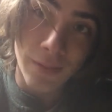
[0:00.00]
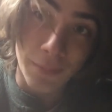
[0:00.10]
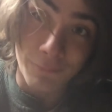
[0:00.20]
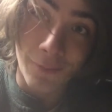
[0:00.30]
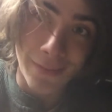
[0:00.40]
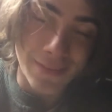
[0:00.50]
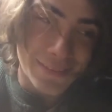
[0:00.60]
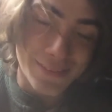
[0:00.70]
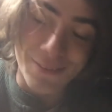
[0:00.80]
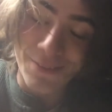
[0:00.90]
And I'm fucking
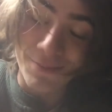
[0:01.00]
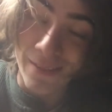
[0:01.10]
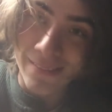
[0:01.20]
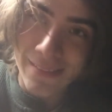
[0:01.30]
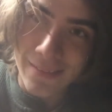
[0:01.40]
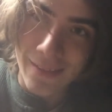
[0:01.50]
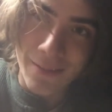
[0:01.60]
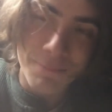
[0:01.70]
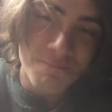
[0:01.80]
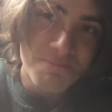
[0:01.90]
serious when I say
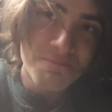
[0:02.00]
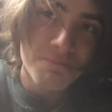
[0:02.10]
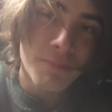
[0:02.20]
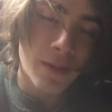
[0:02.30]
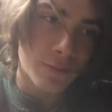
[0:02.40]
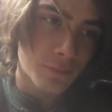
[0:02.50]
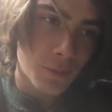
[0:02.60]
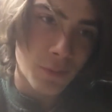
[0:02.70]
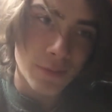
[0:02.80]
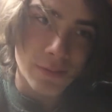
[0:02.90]
that. And of
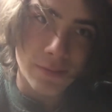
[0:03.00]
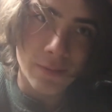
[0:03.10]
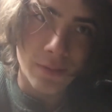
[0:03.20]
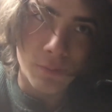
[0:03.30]
course it's like,